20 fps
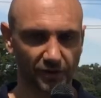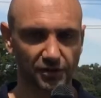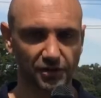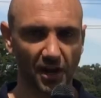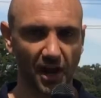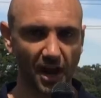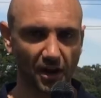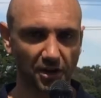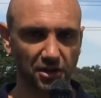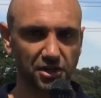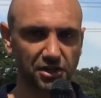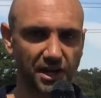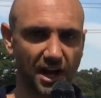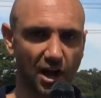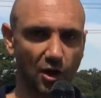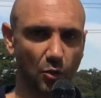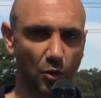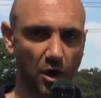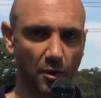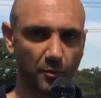So how can you
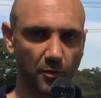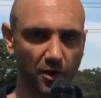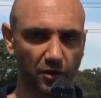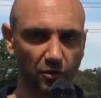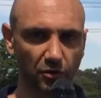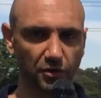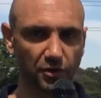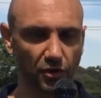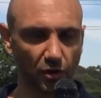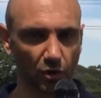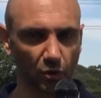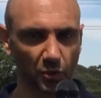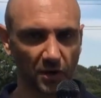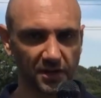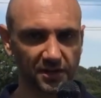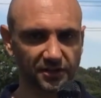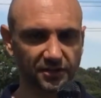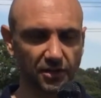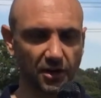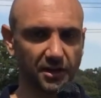tell what model your
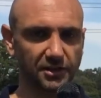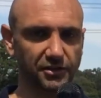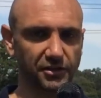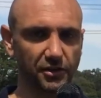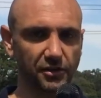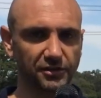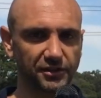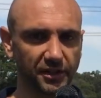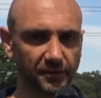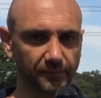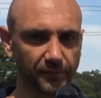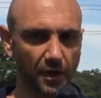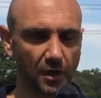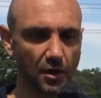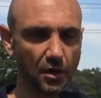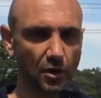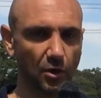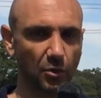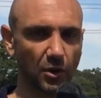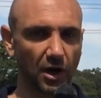weather site's using?
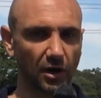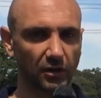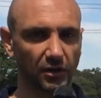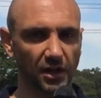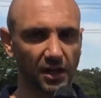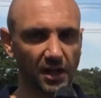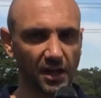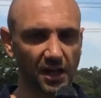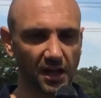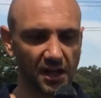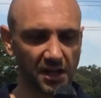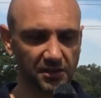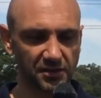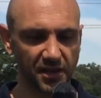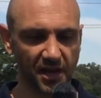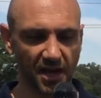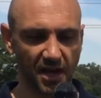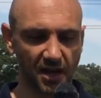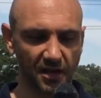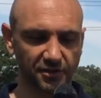Well, in
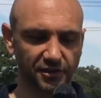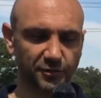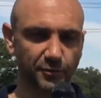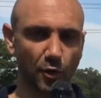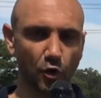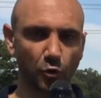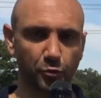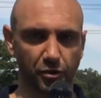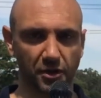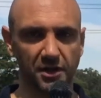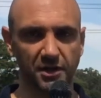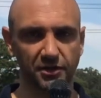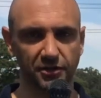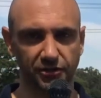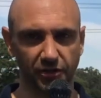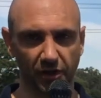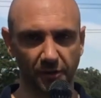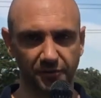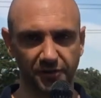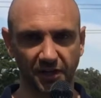their small print and
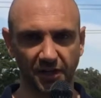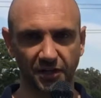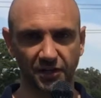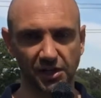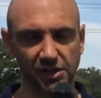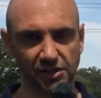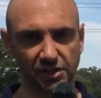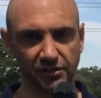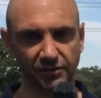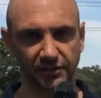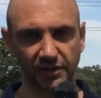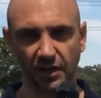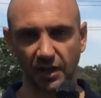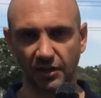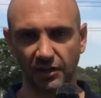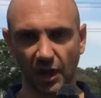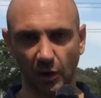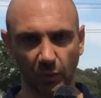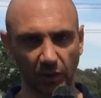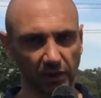terms and conditions,
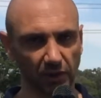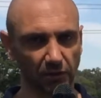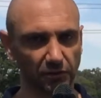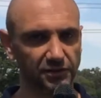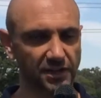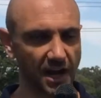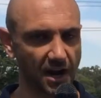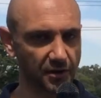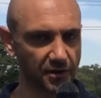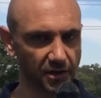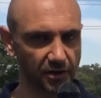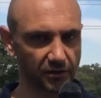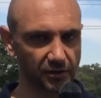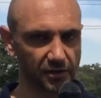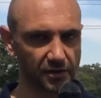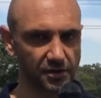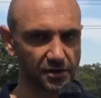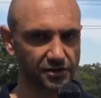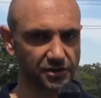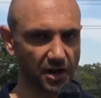they will all tell you.
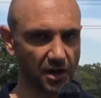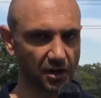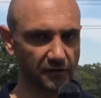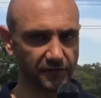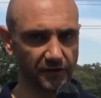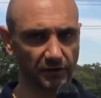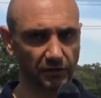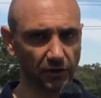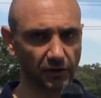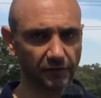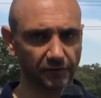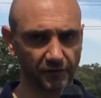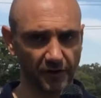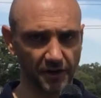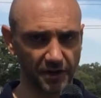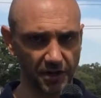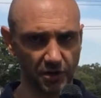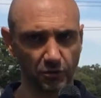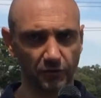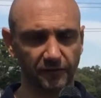So if you look for
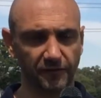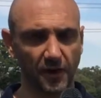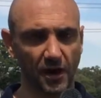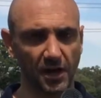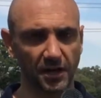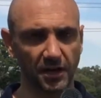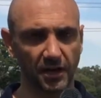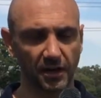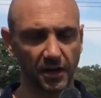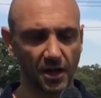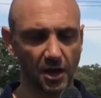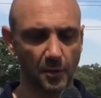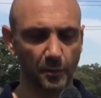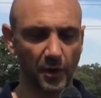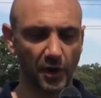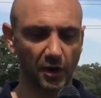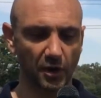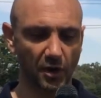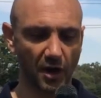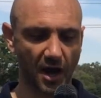it, you'll find it.
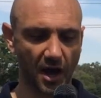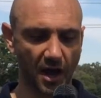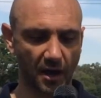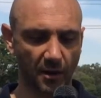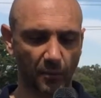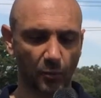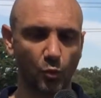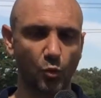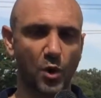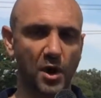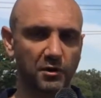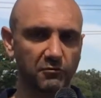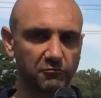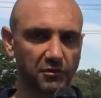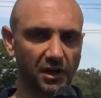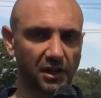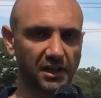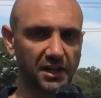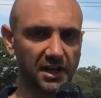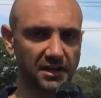But one
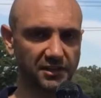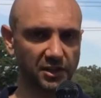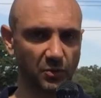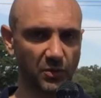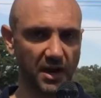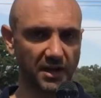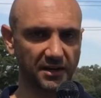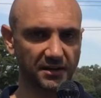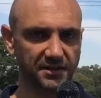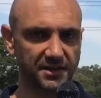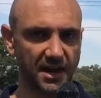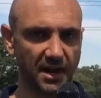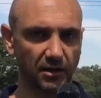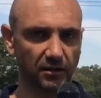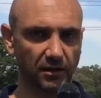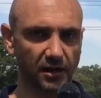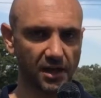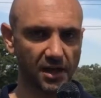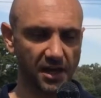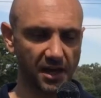really easy way to
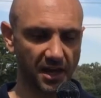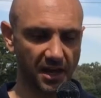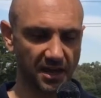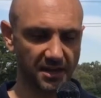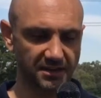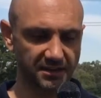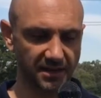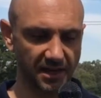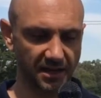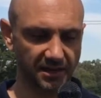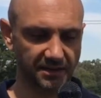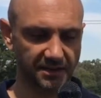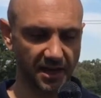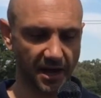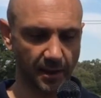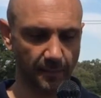tell is that